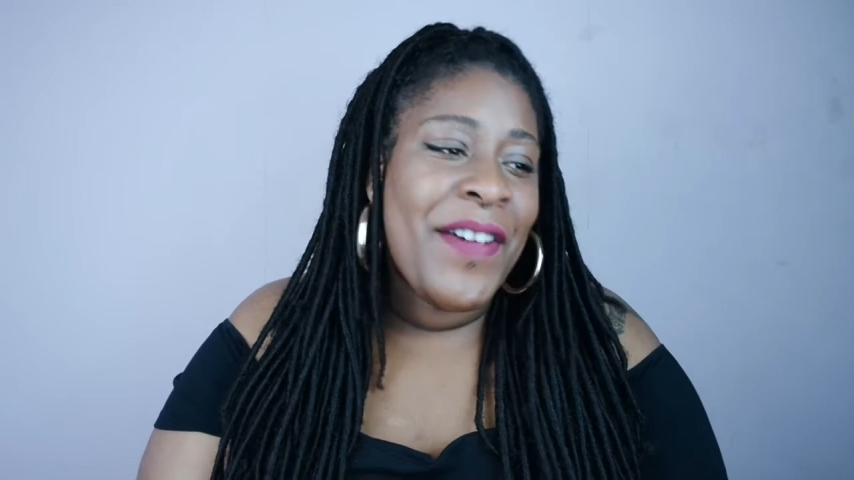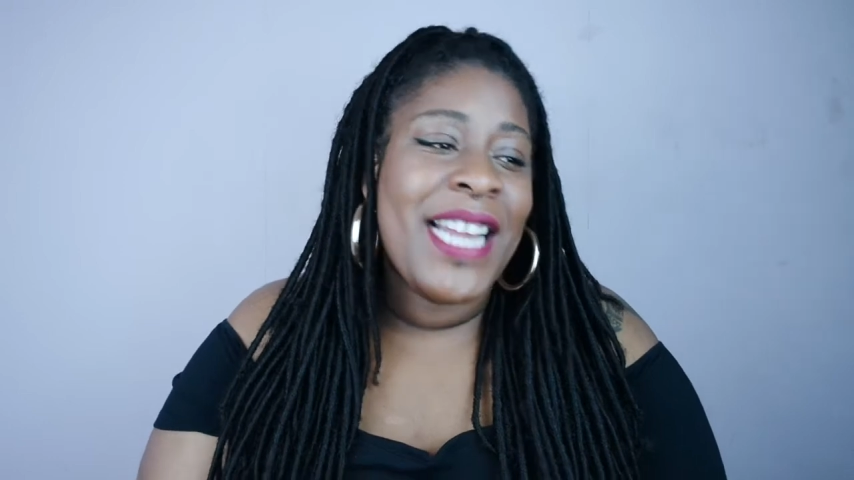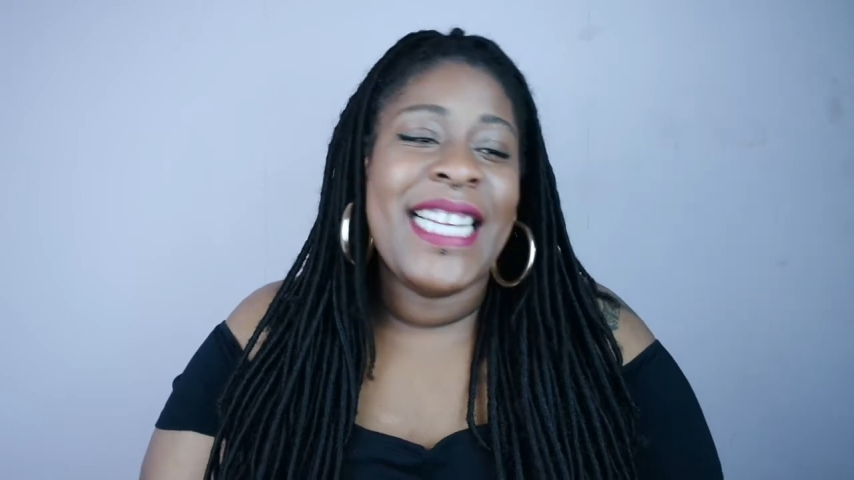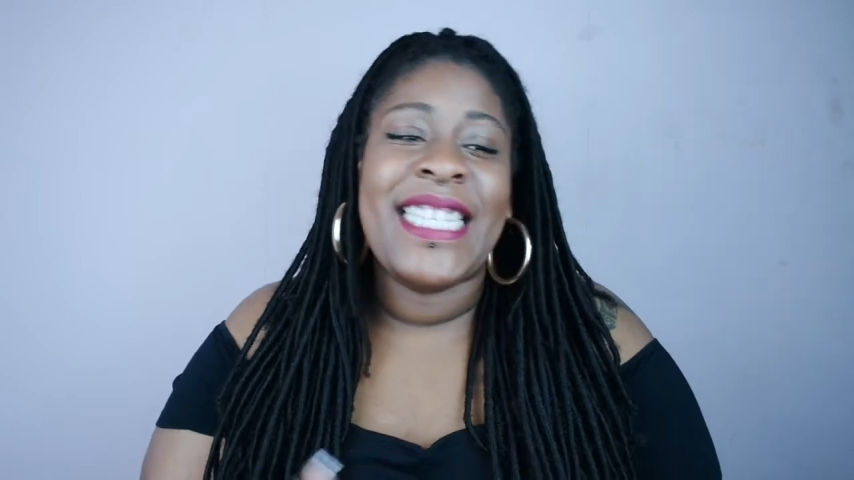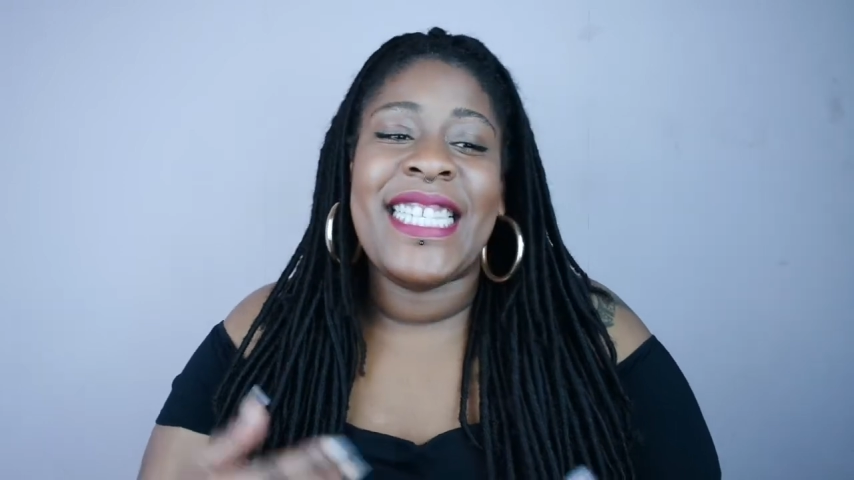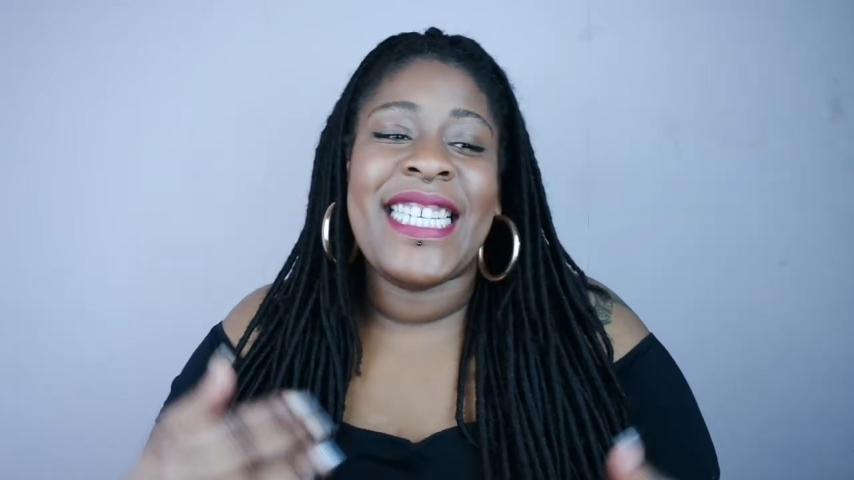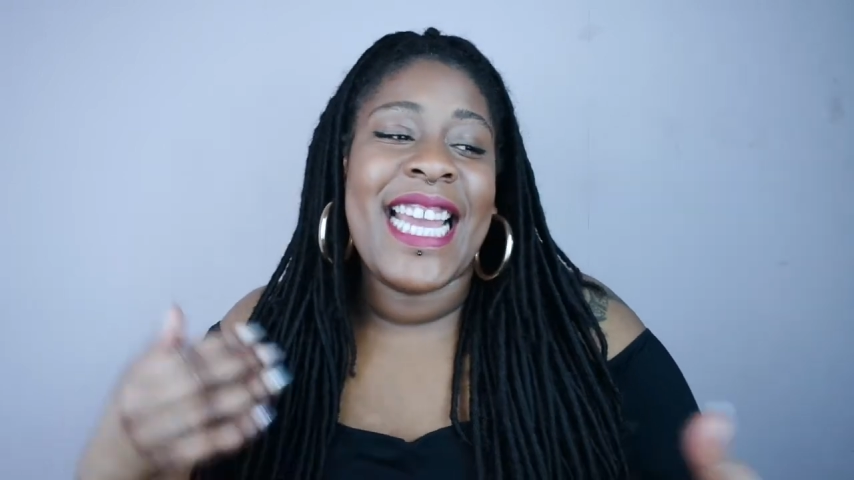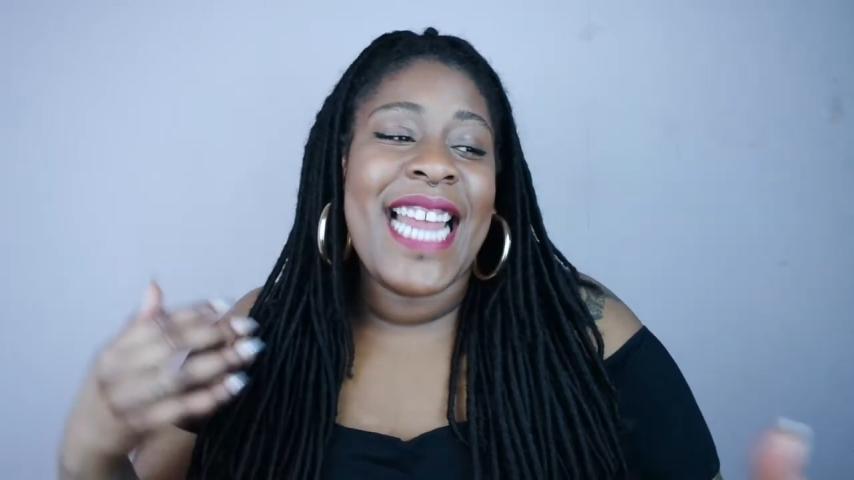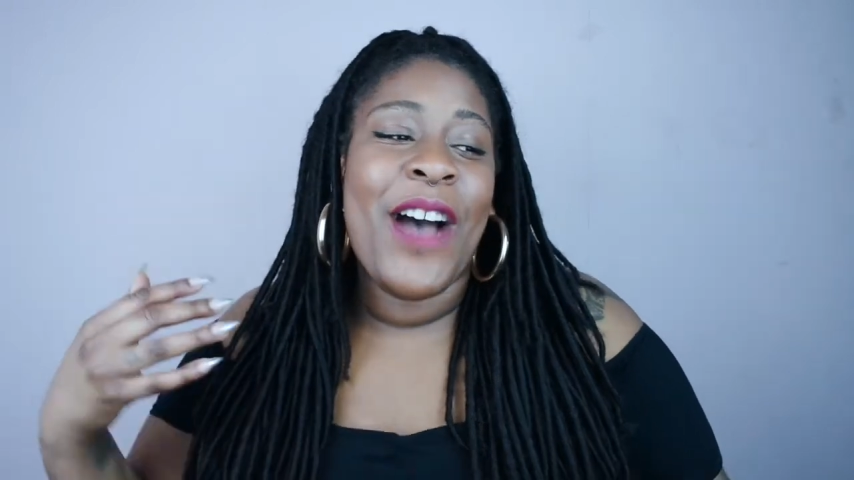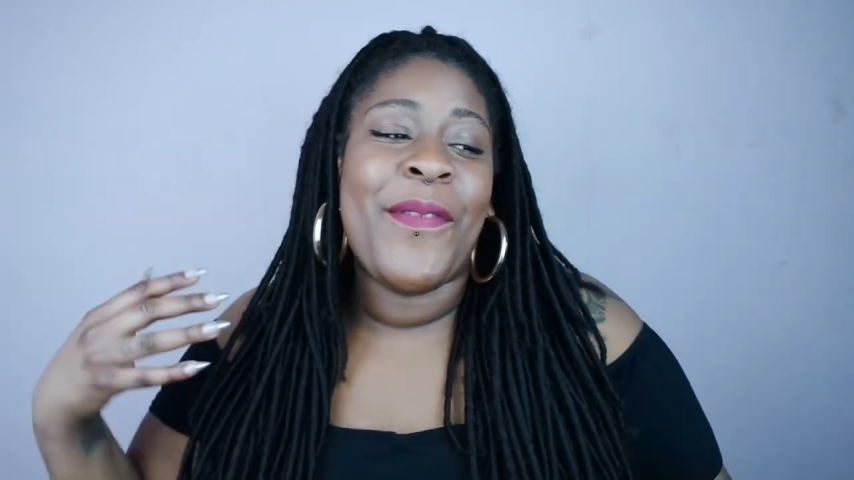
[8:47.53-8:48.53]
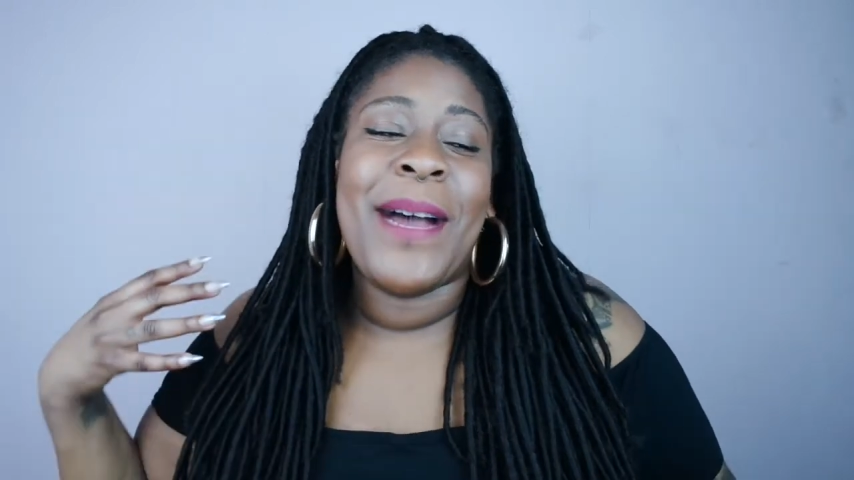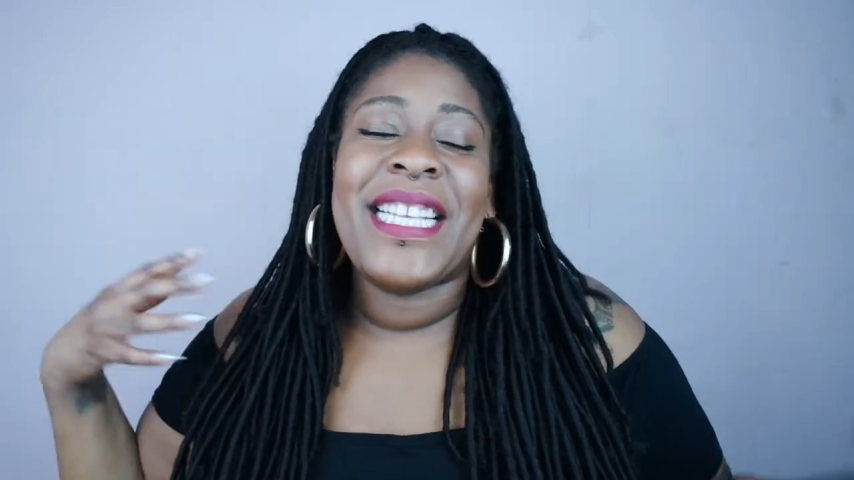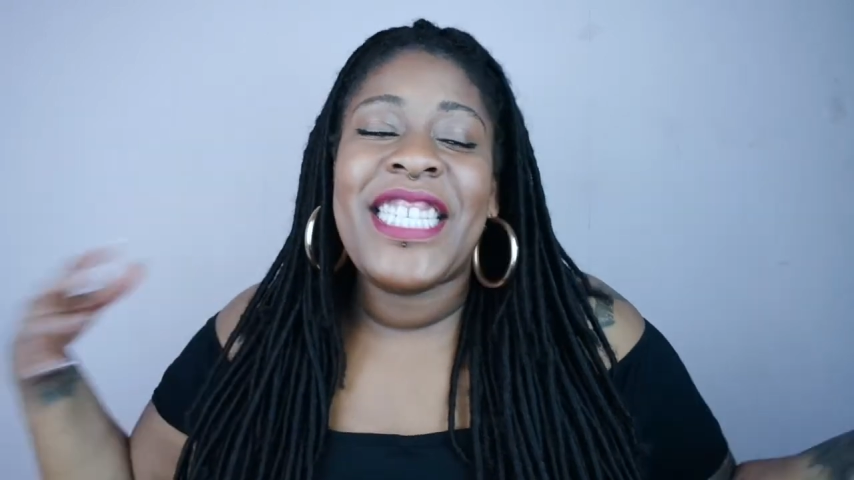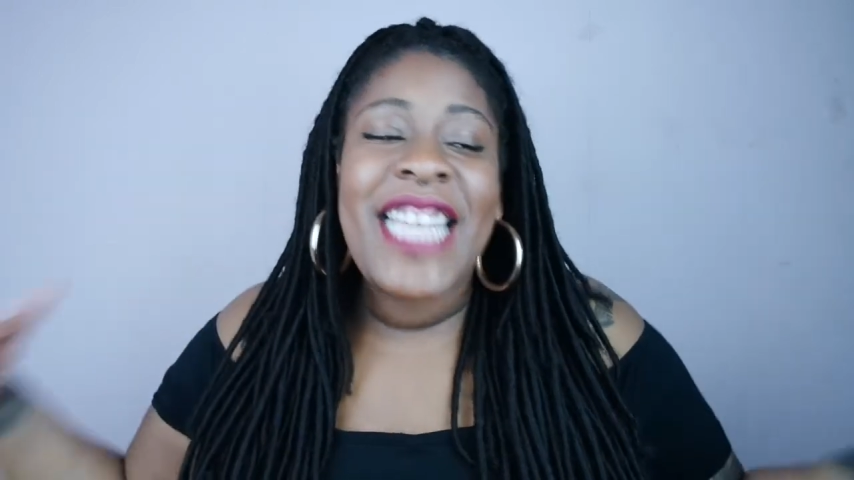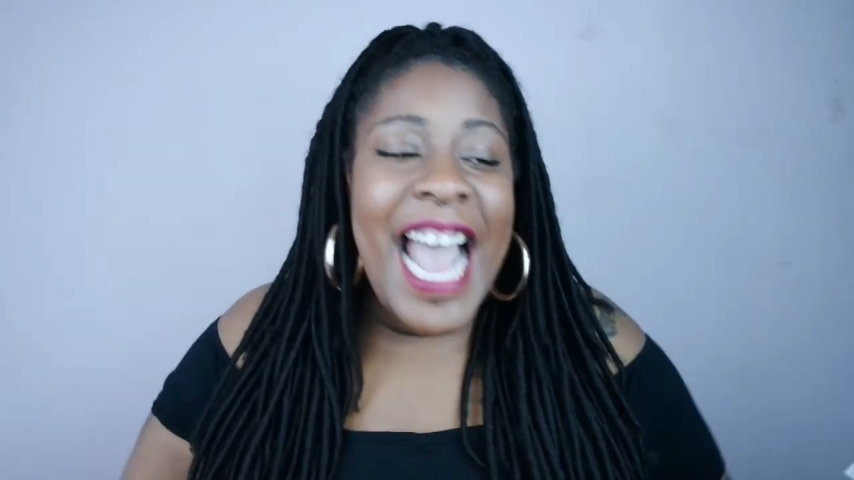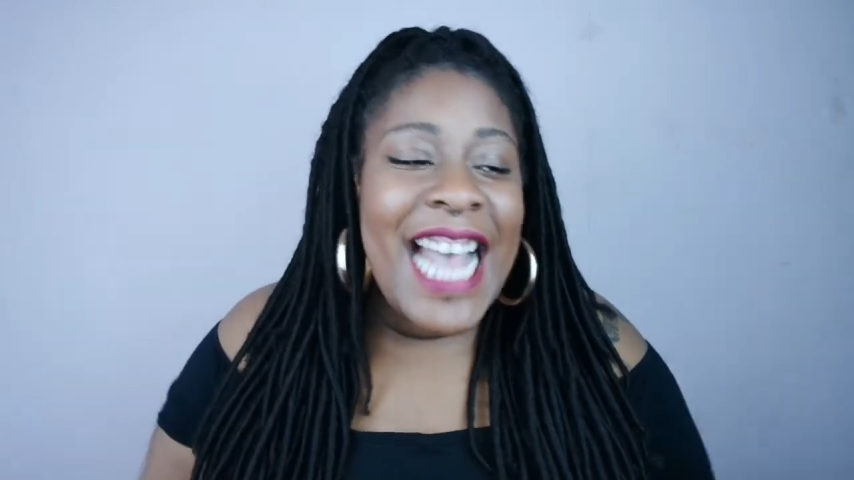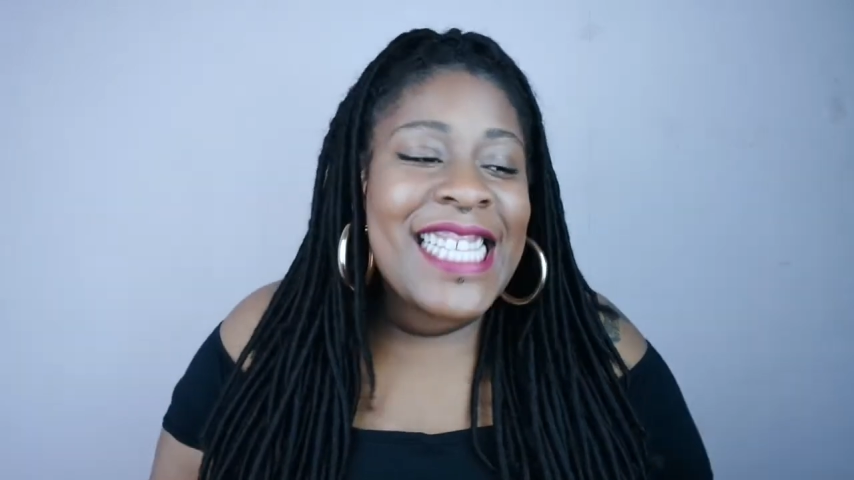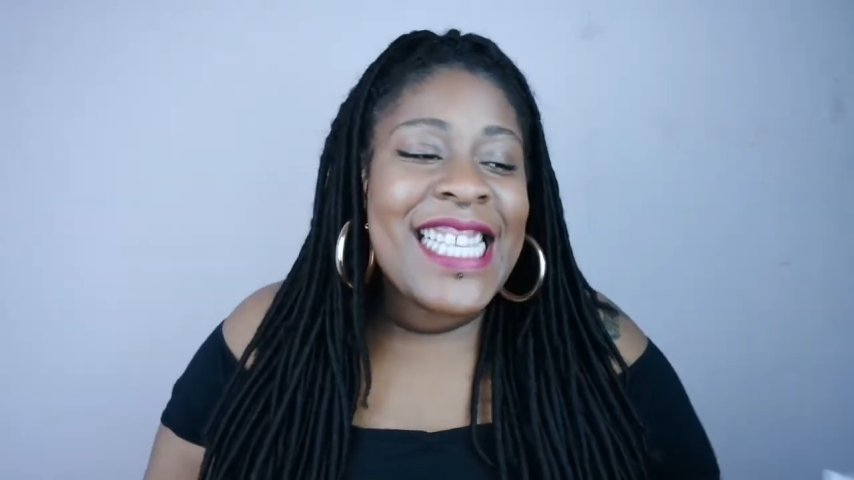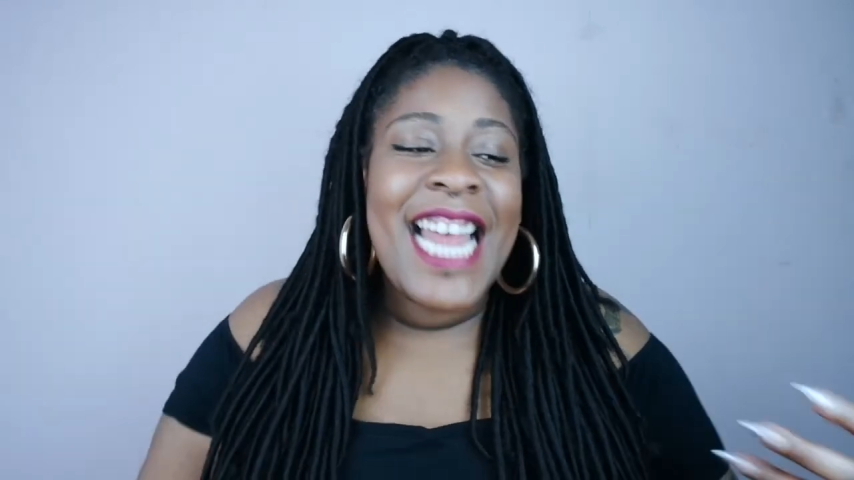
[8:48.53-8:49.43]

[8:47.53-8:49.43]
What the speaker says: I needed to get it off my chest,